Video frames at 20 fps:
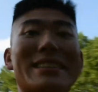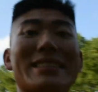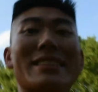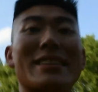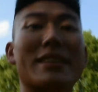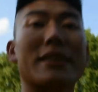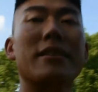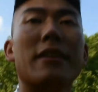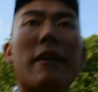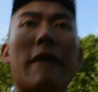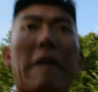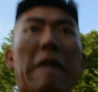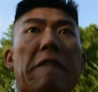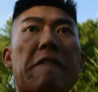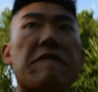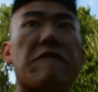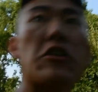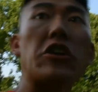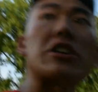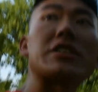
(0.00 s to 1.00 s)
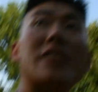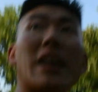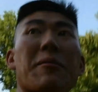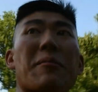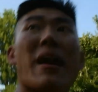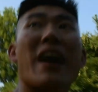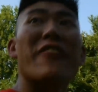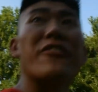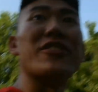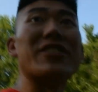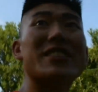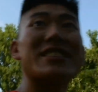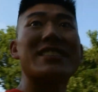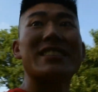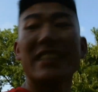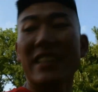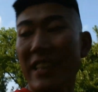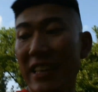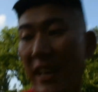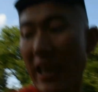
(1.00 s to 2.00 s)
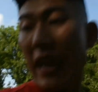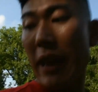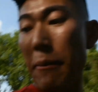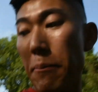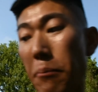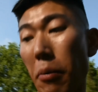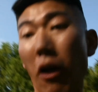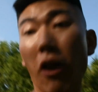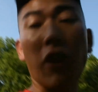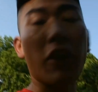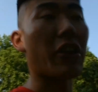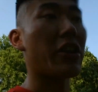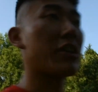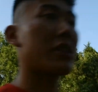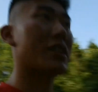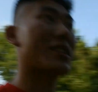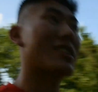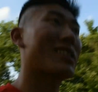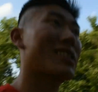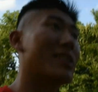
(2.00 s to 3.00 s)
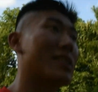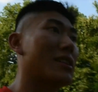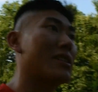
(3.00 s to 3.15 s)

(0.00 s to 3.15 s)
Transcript: is the first time ever seeing a park